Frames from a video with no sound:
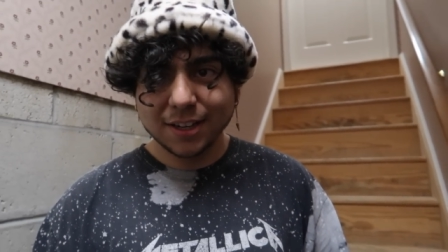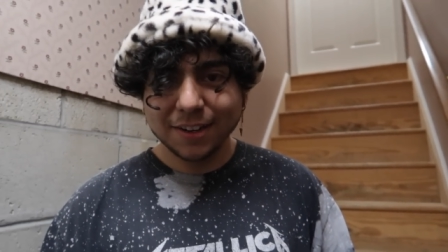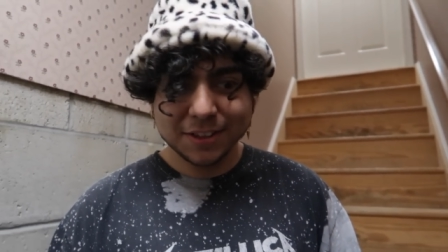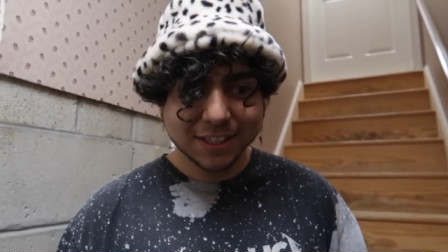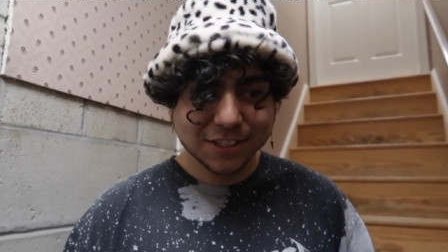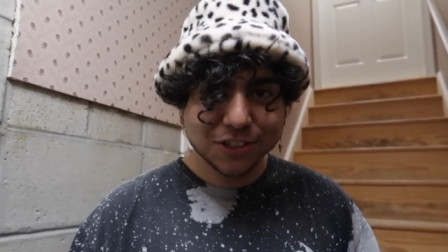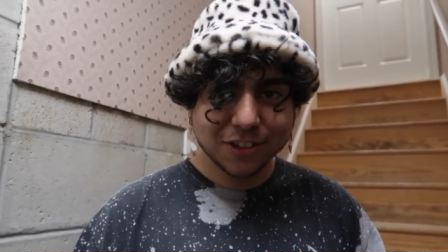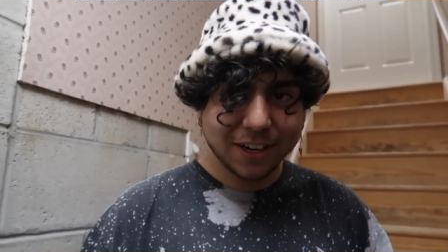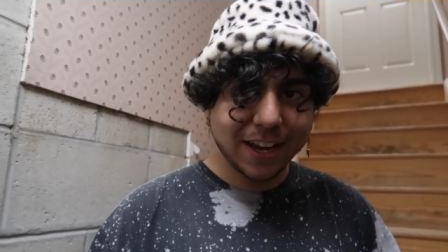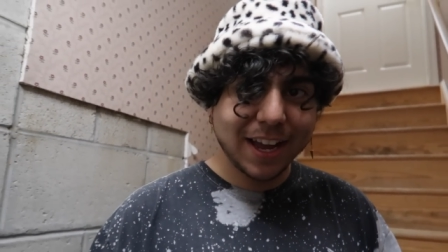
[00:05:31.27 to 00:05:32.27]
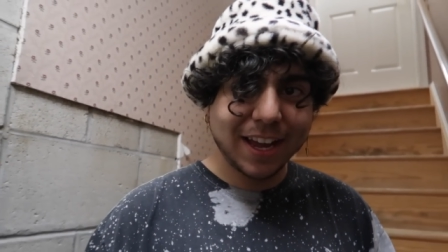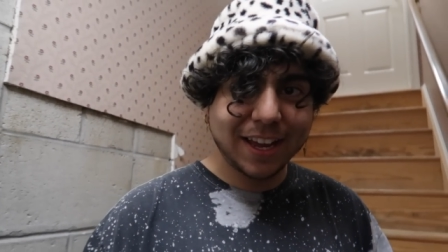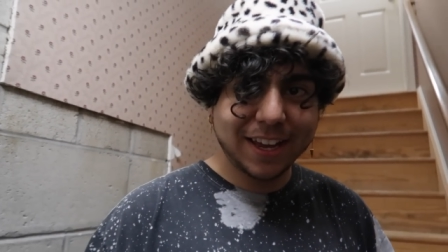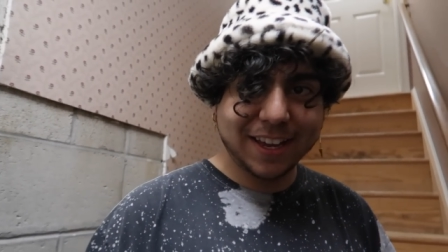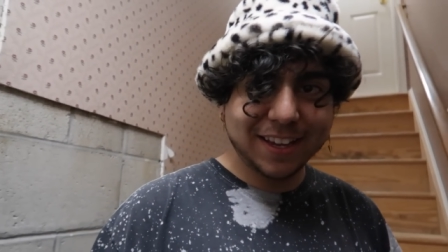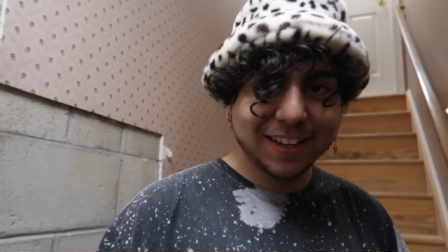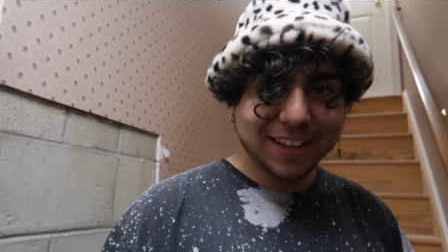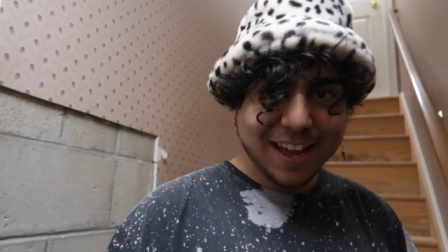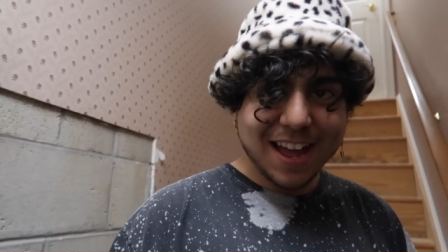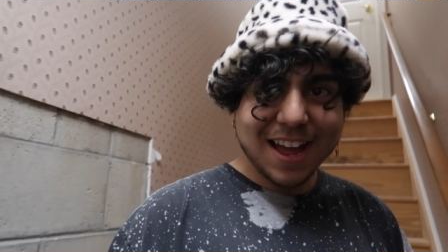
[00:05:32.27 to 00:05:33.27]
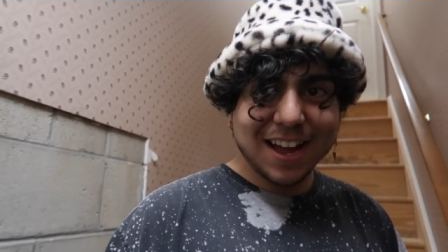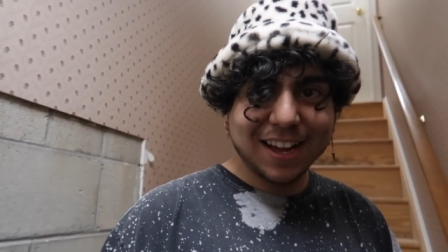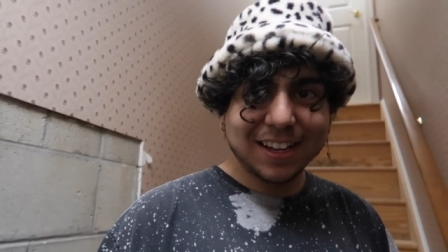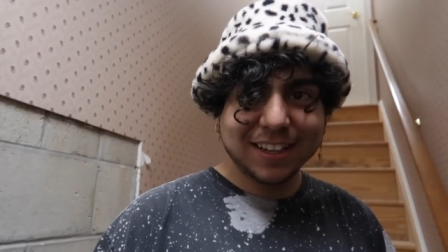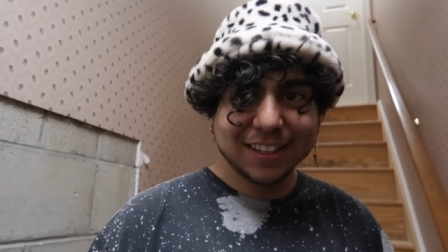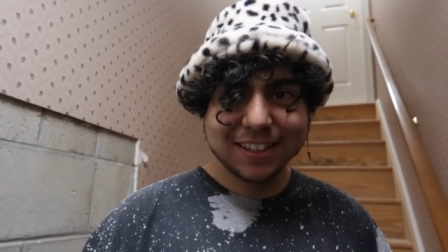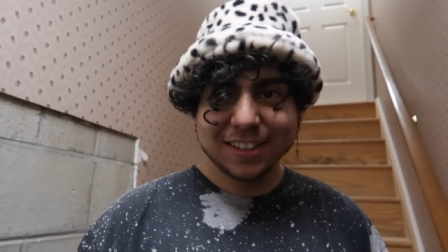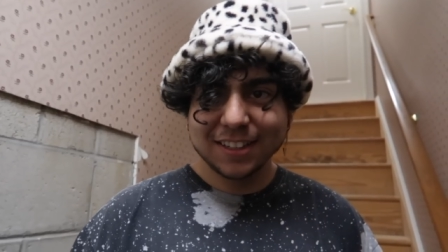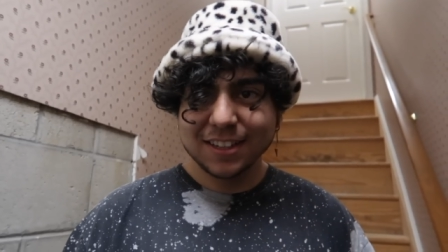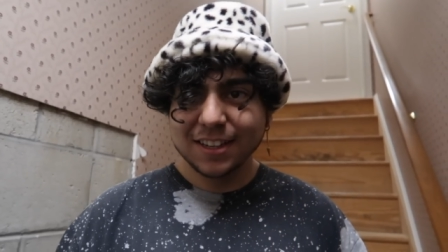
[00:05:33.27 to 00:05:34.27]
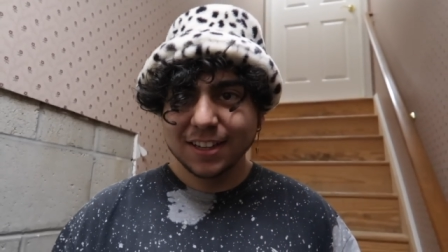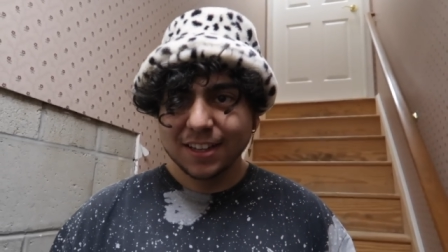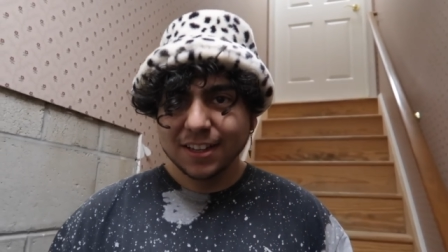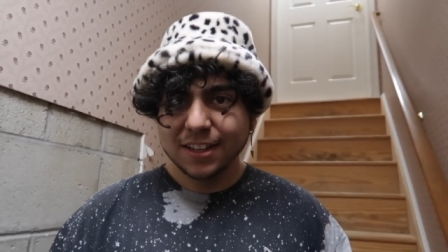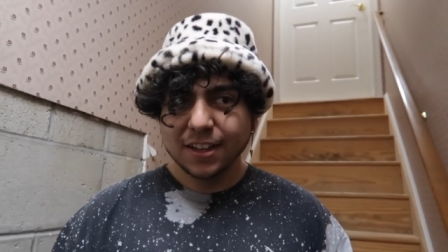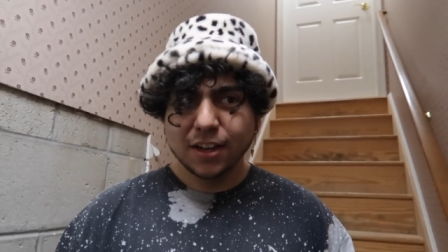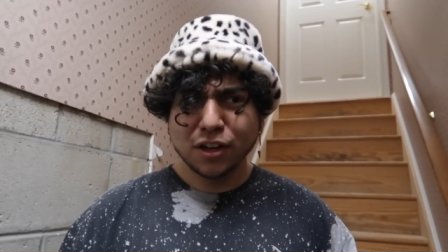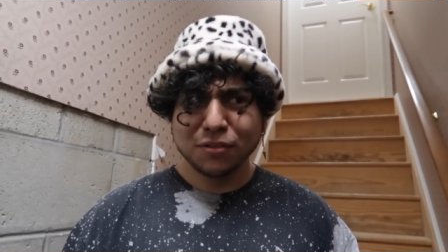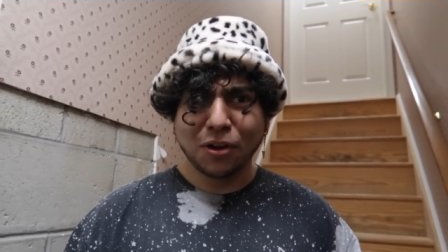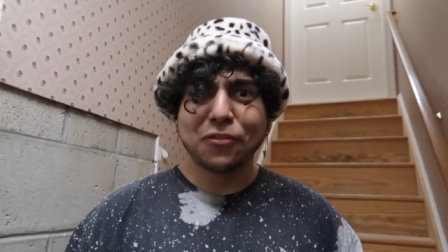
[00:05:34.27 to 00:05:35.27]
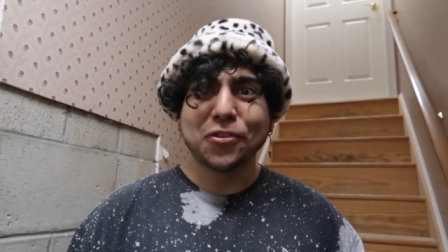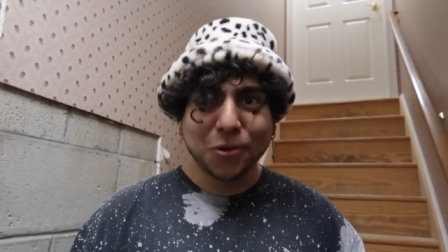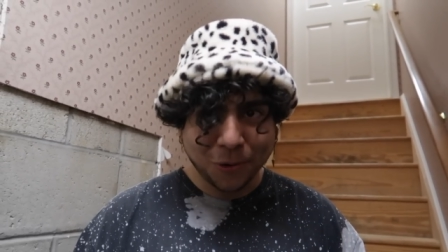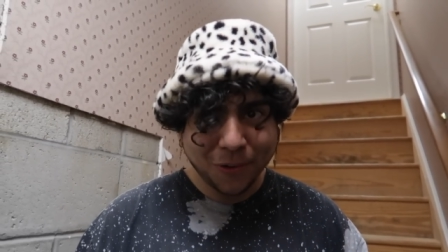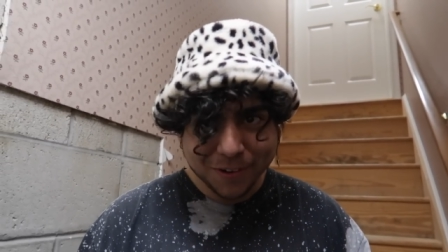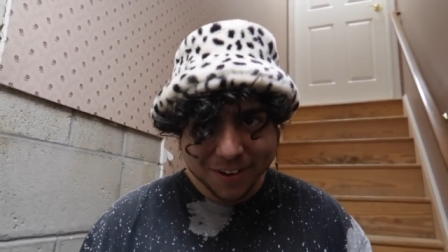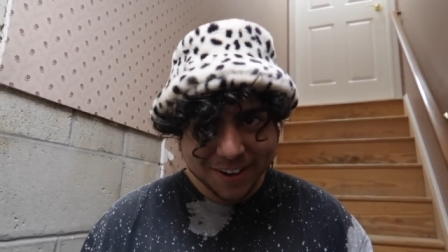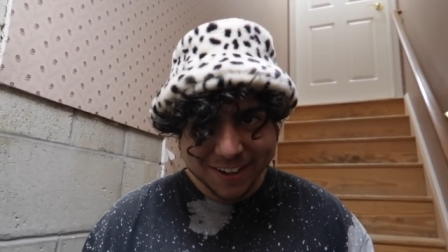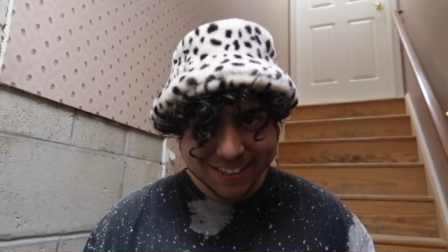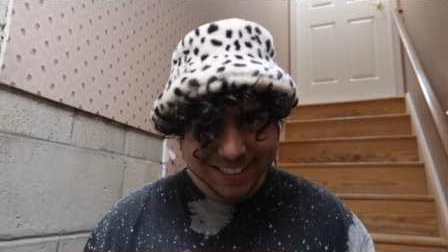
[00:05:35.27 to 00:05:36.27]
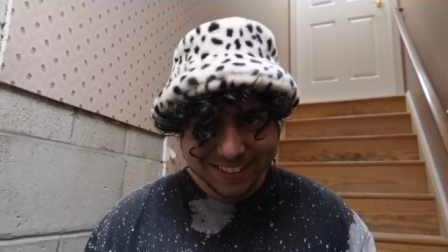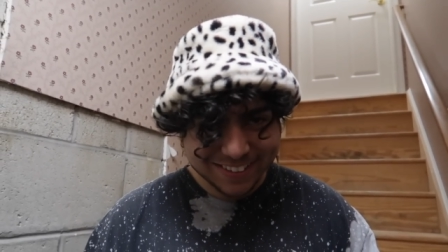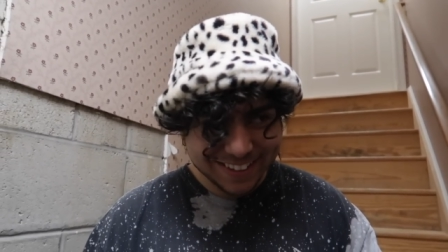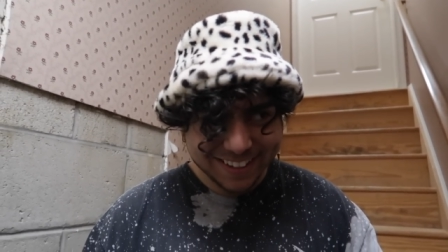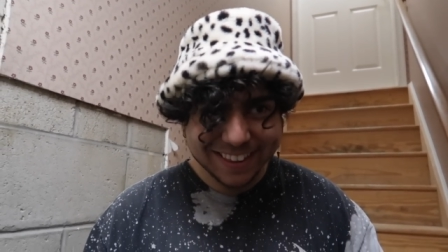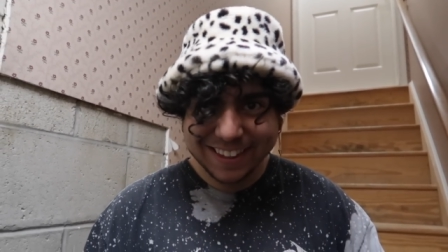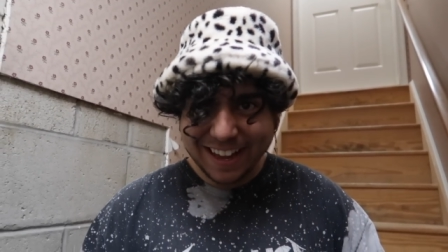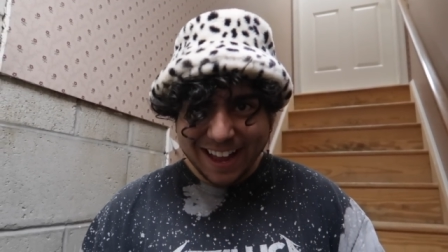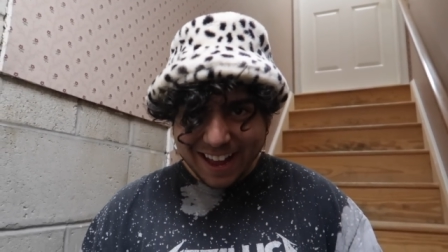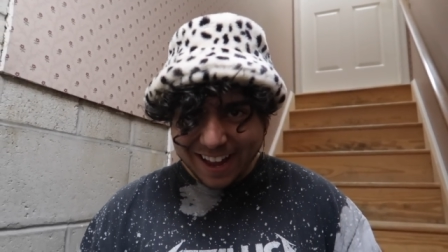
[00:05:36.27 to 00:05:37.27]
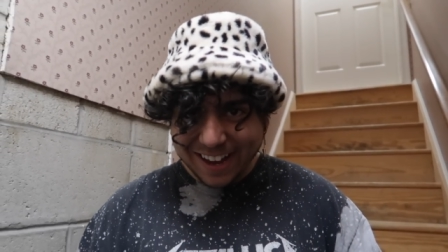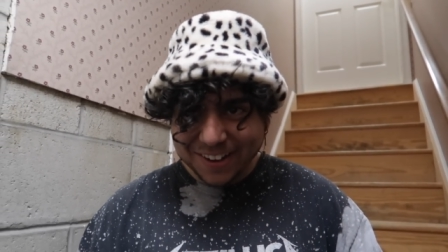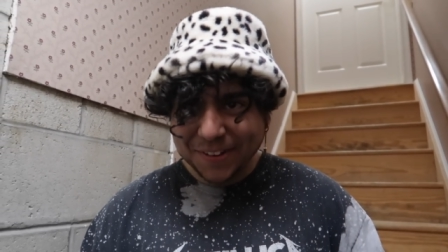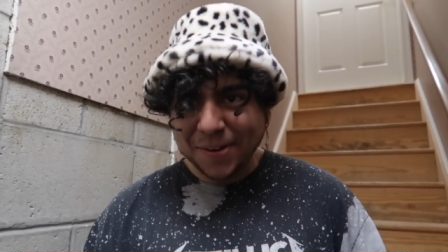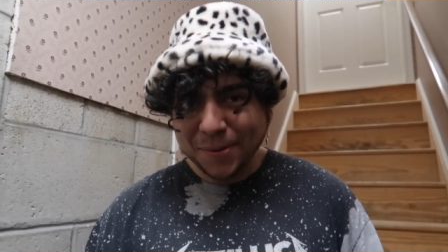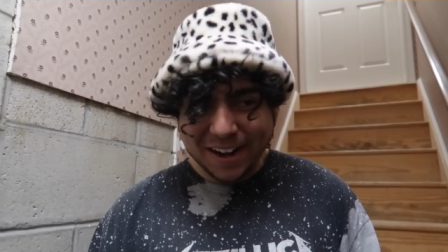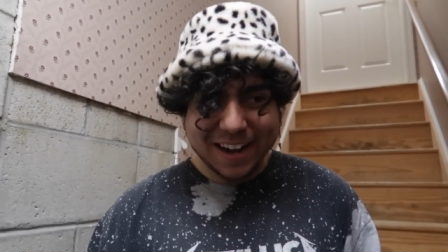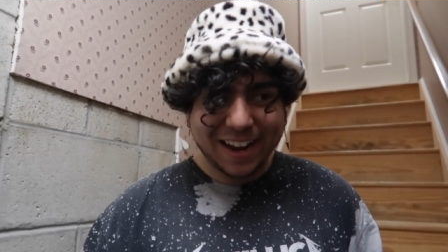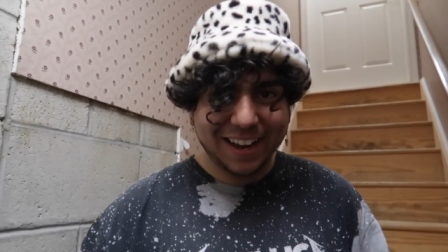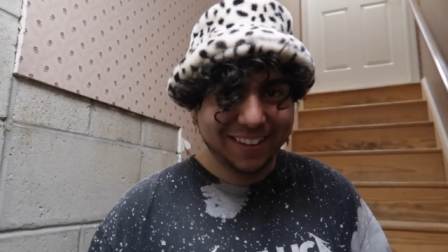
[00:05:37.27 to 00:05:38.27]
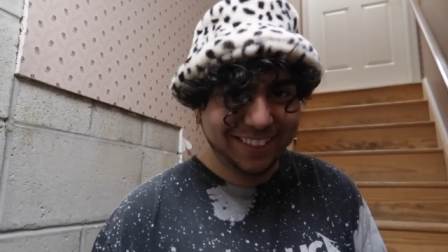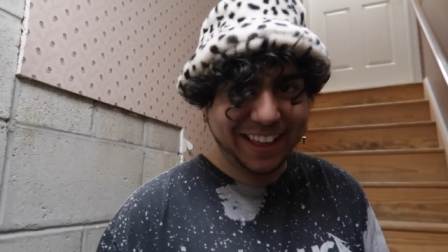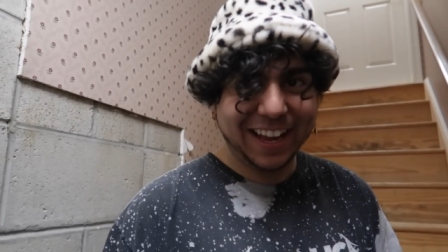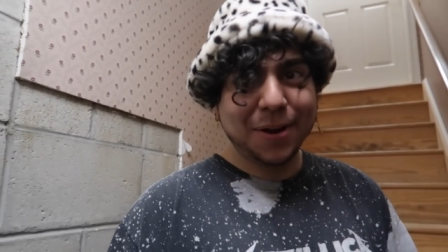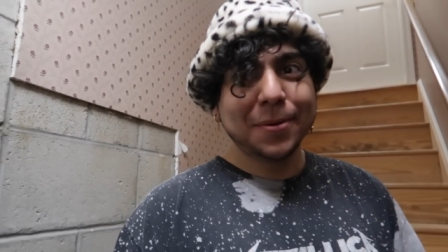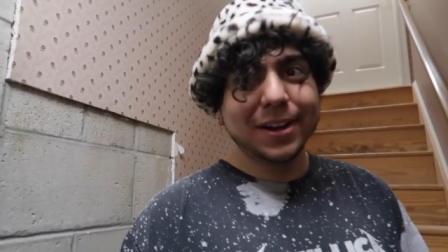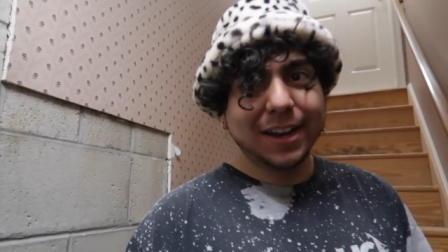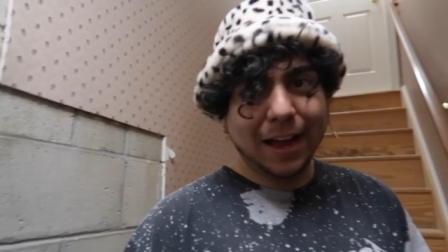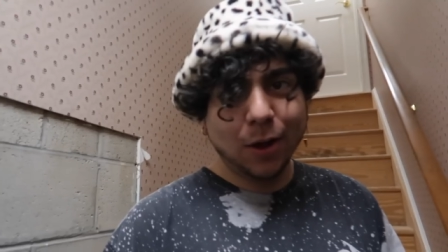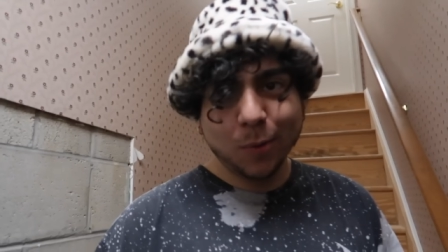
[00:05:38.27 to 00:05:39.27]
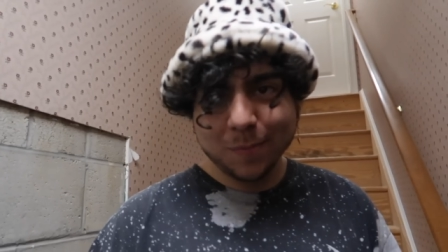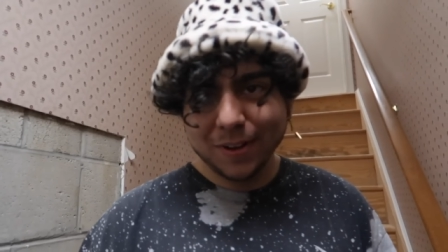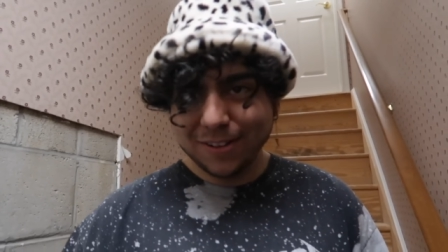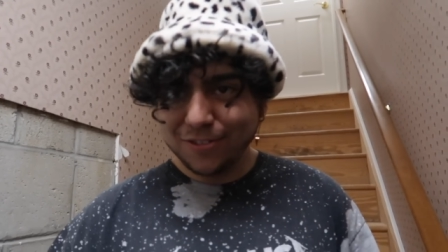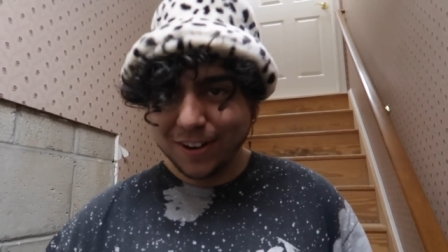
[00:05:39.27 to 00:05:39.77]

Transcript: Everything's great. Yeah? Yeah. Have you been helping out with it? Of course. Have you? Yeah, why wouldn't I? You think I wouldn't help my